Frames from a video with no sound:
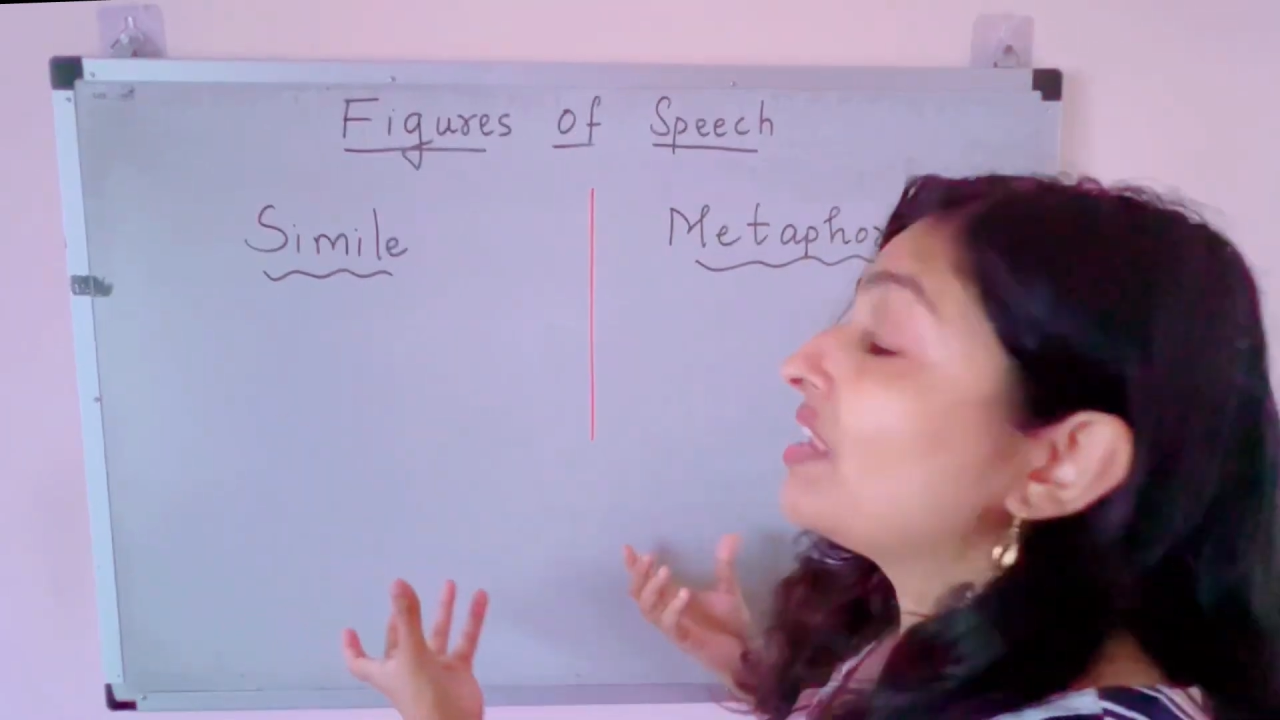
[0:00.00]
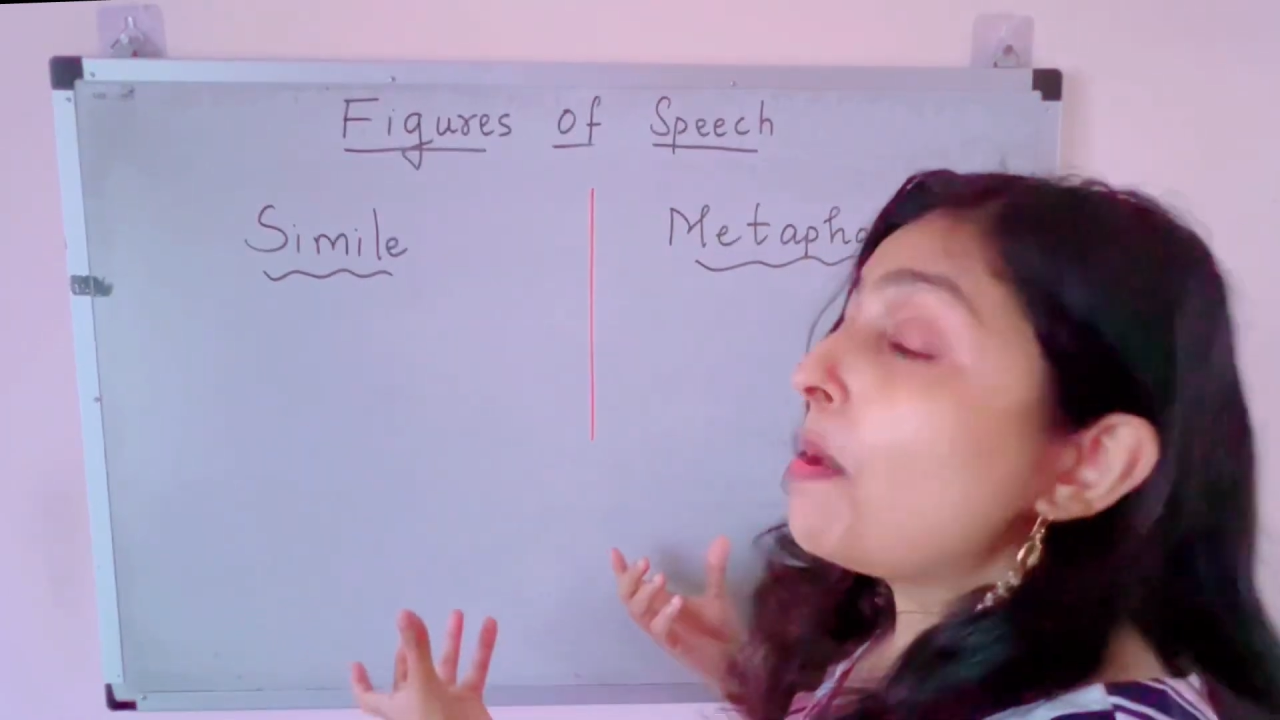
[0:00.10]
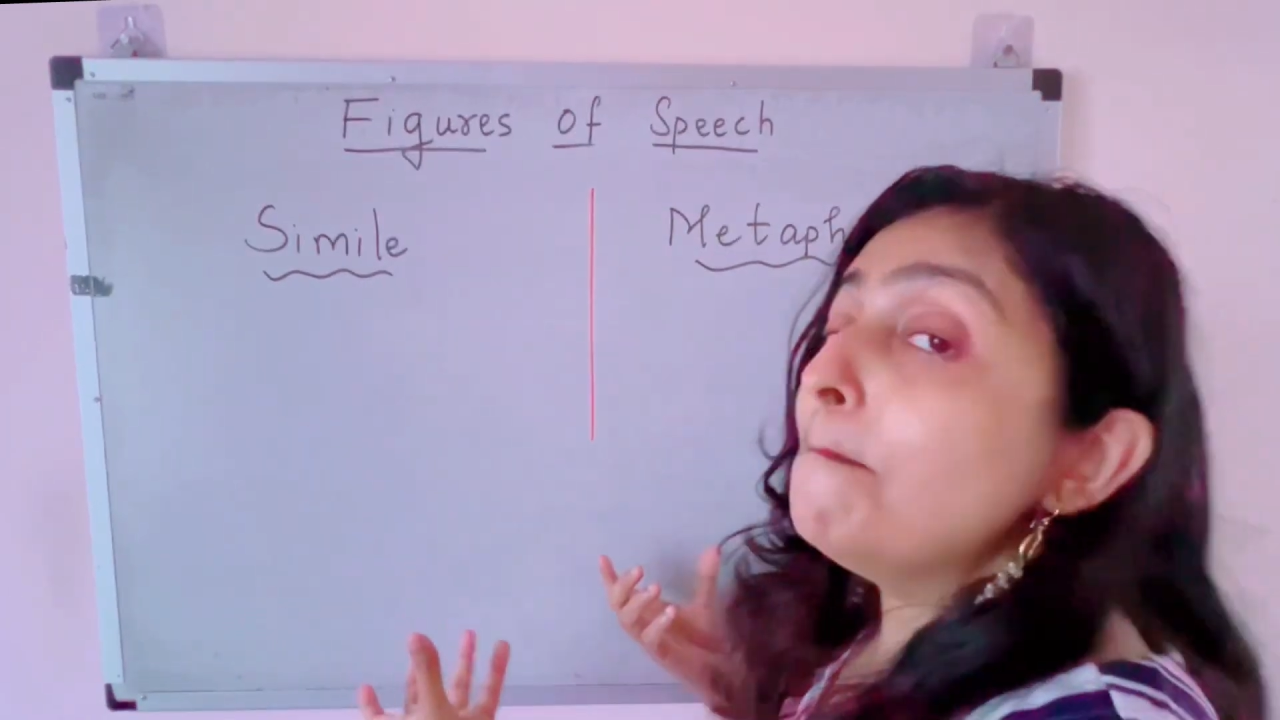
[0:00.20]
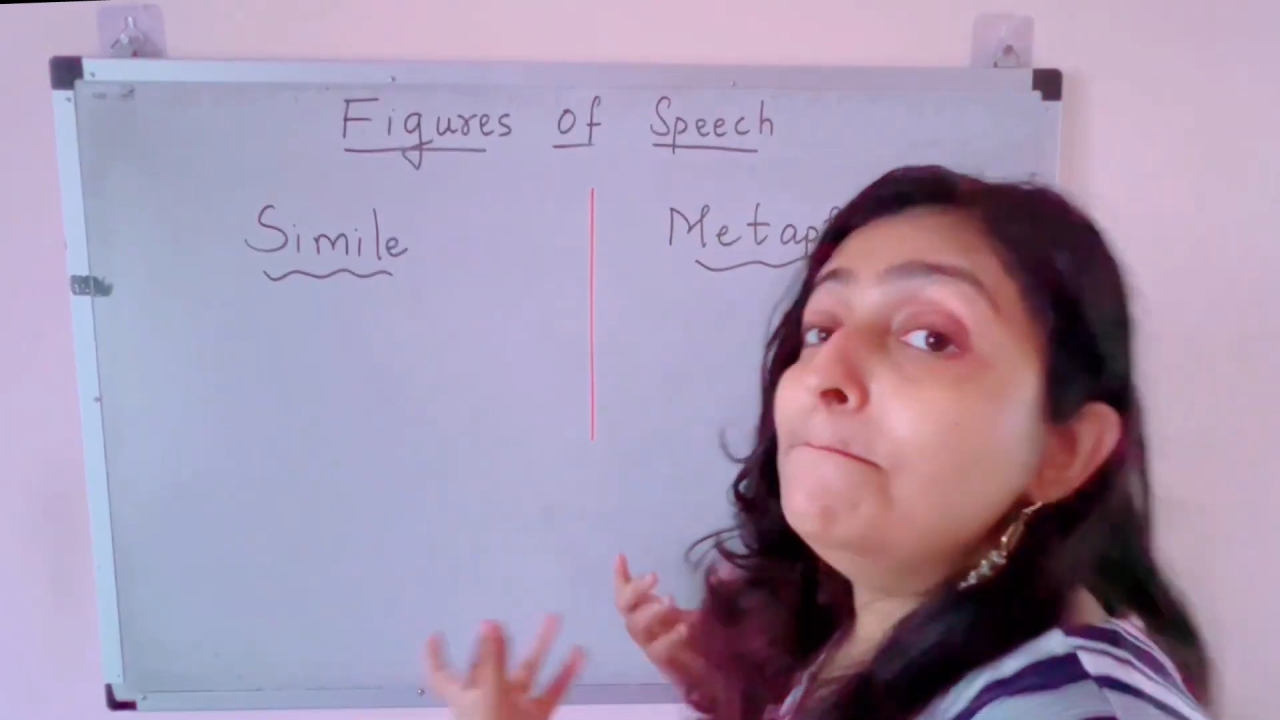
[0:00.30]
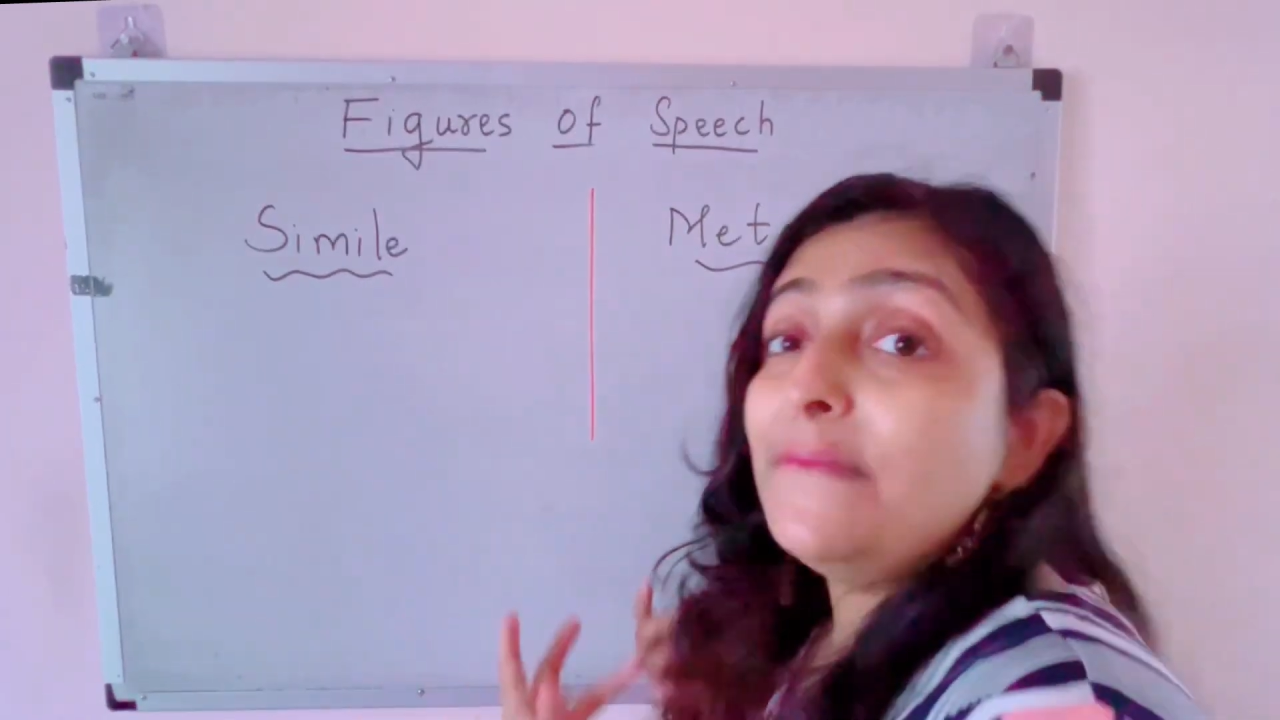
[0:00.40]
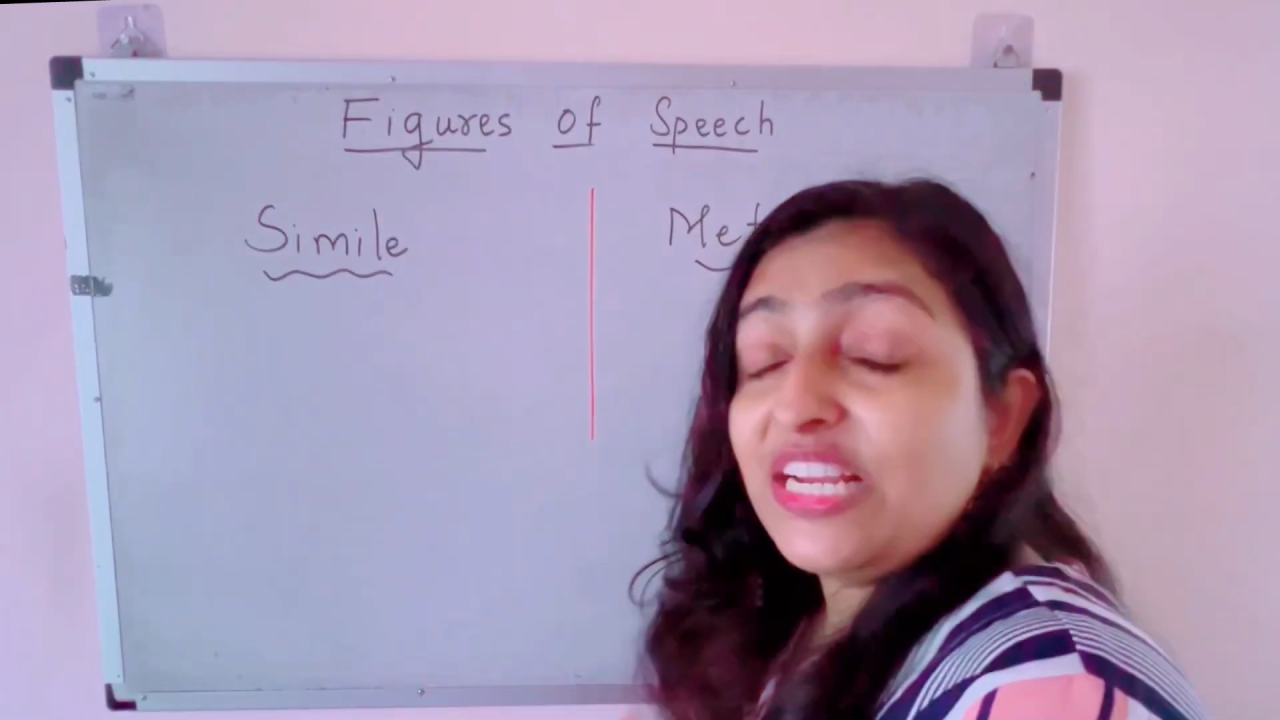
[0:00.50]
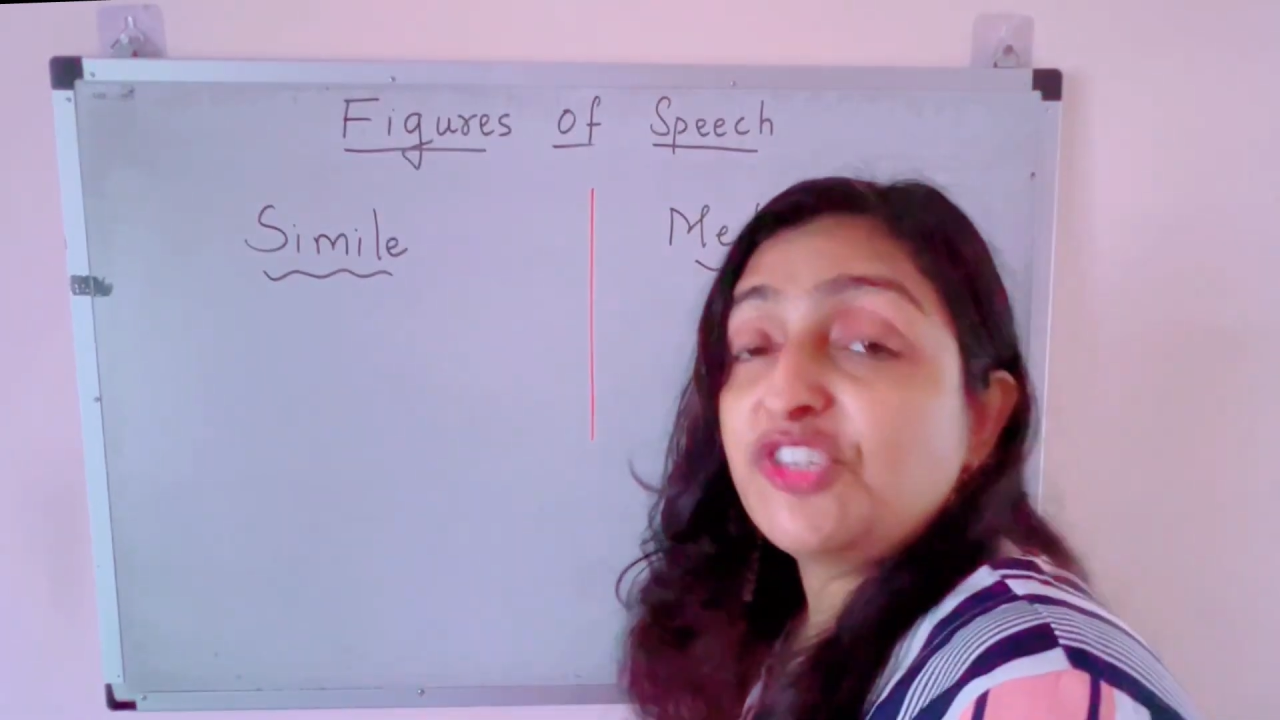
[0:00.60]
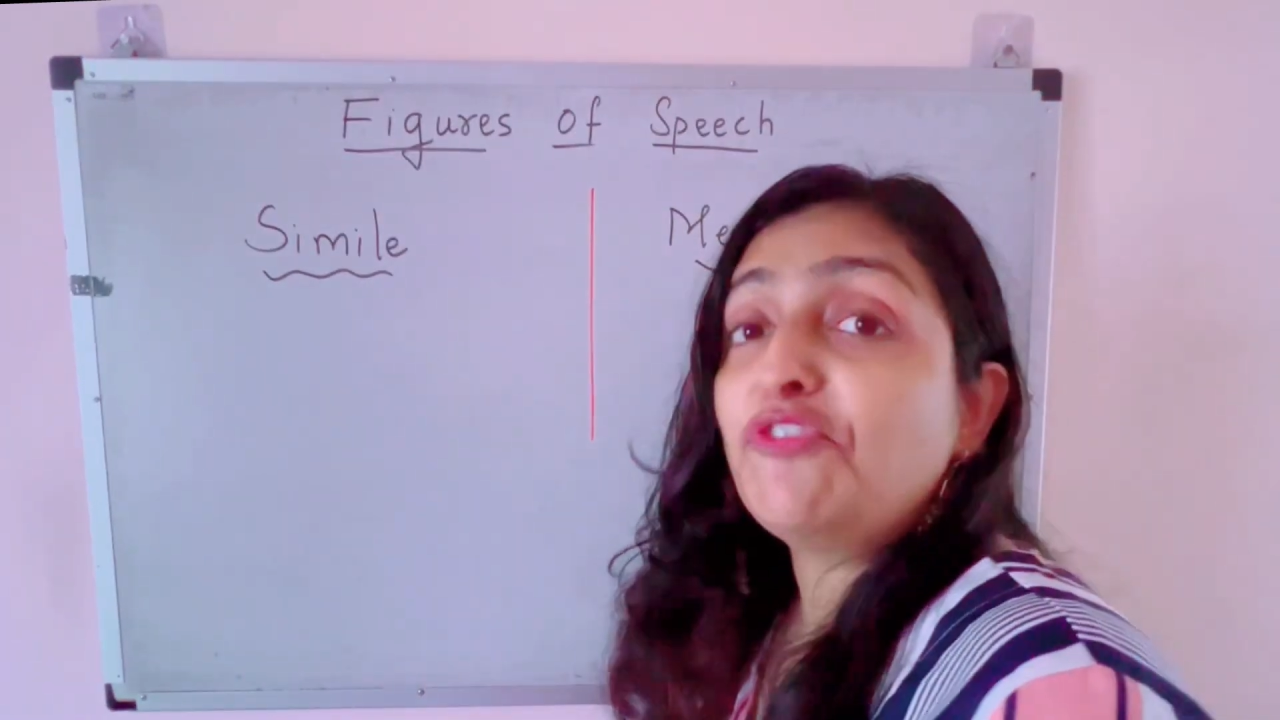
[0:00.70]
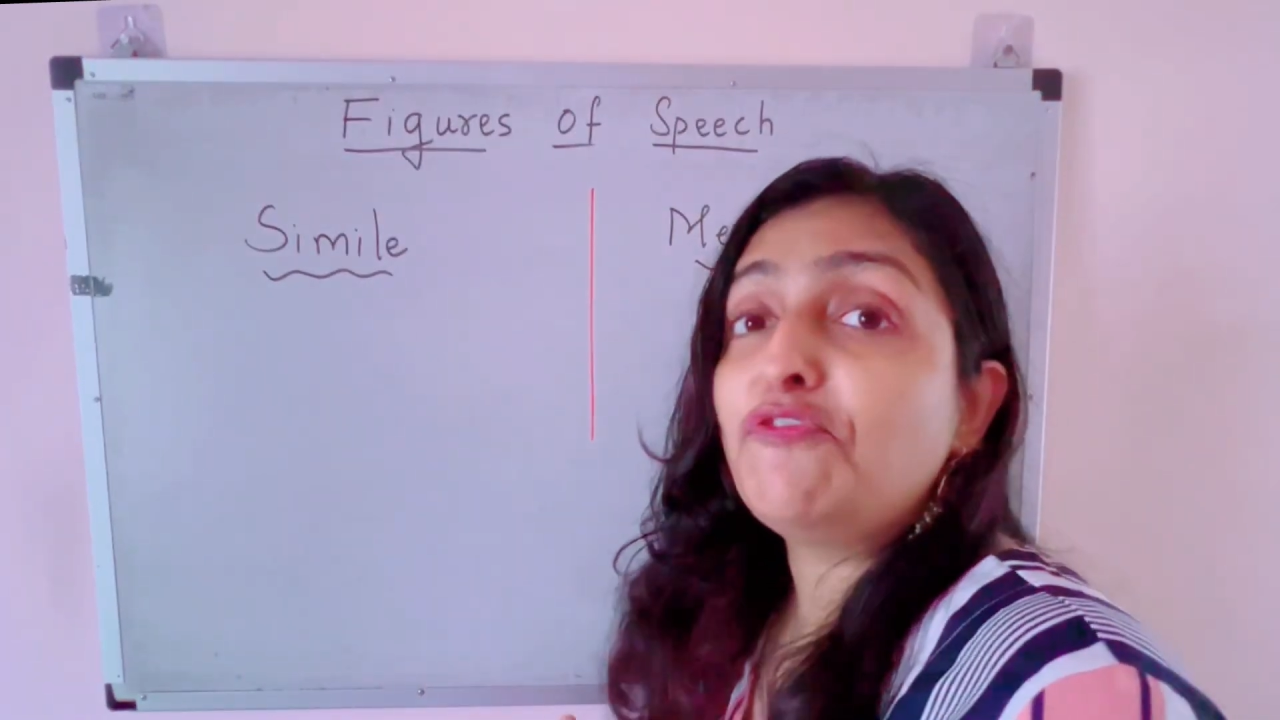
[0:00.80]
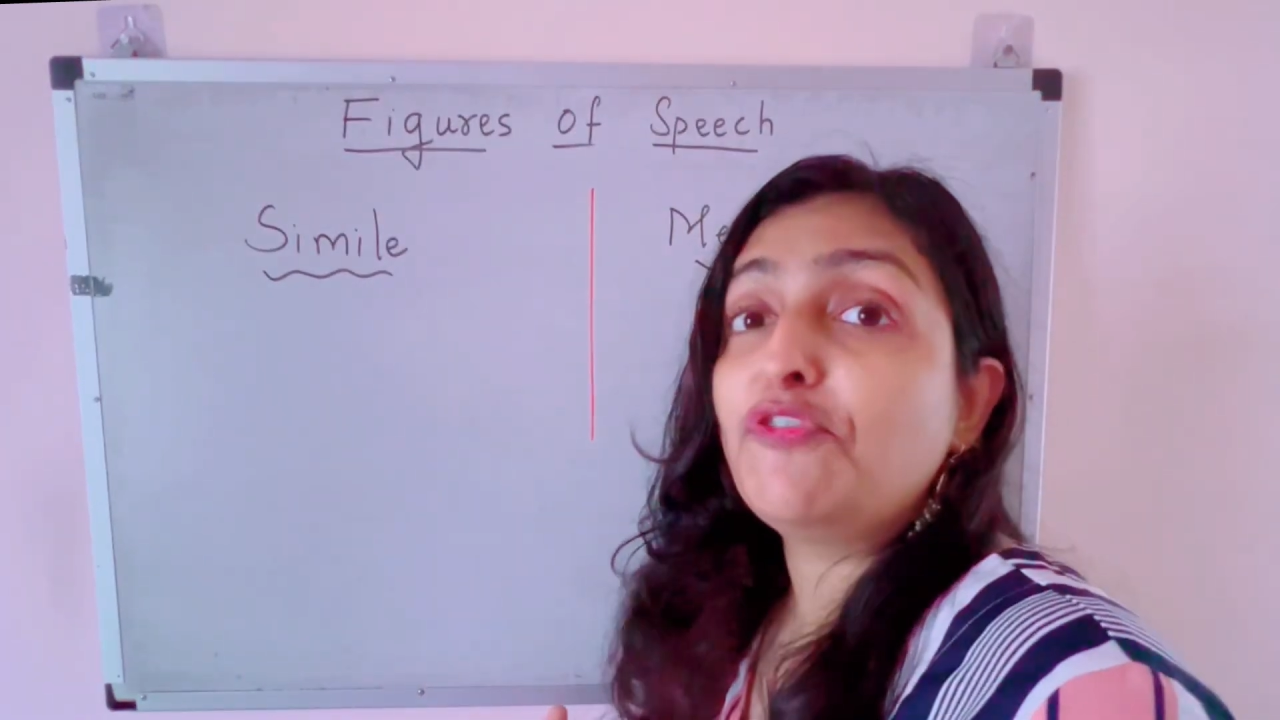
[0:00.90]

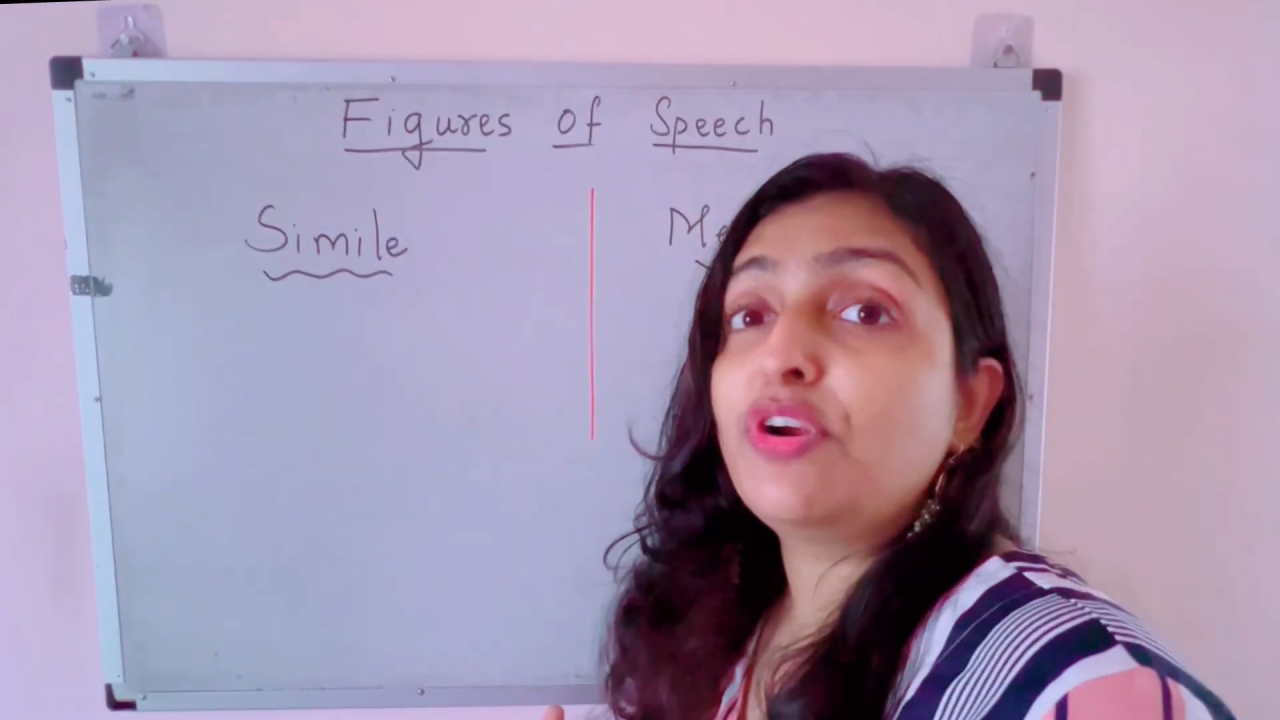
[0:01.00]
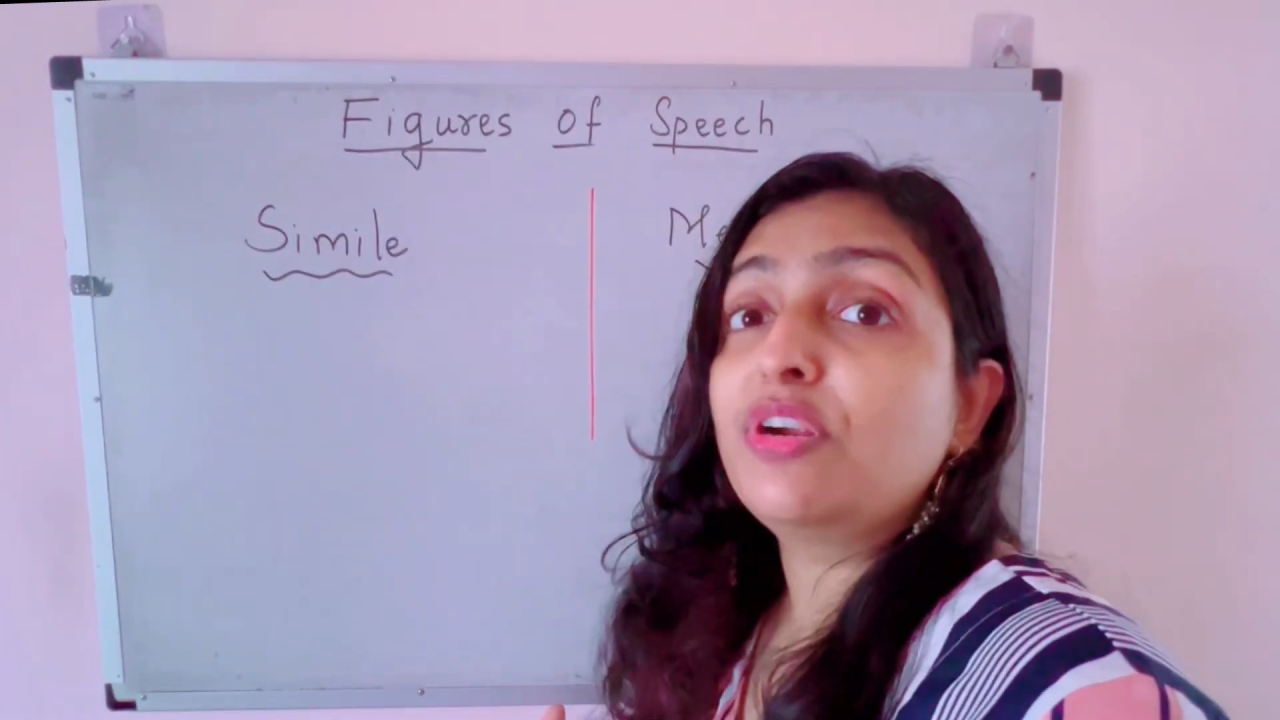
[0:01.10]
metaphor,